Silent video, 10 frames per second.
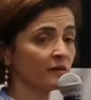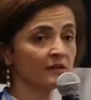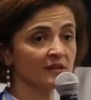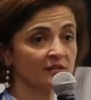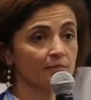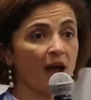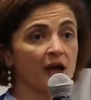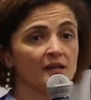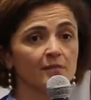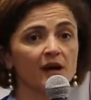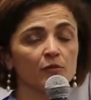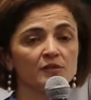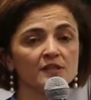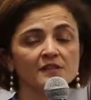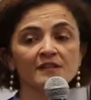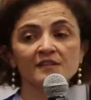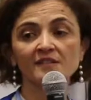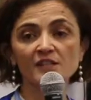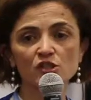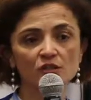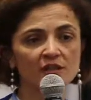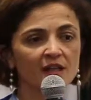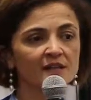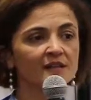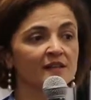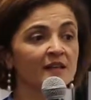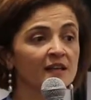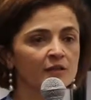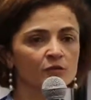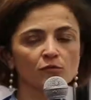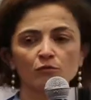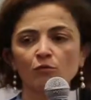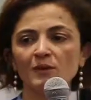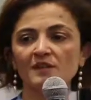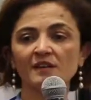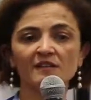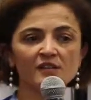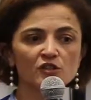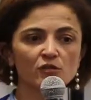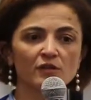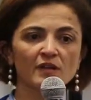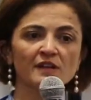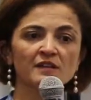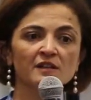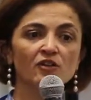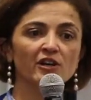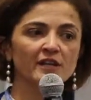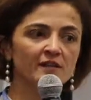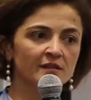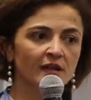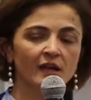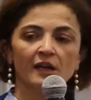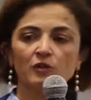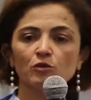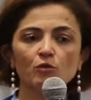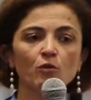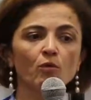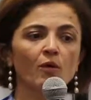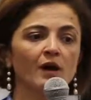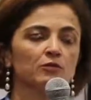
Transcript: in this part about the transition and the need to do a transition in the grid to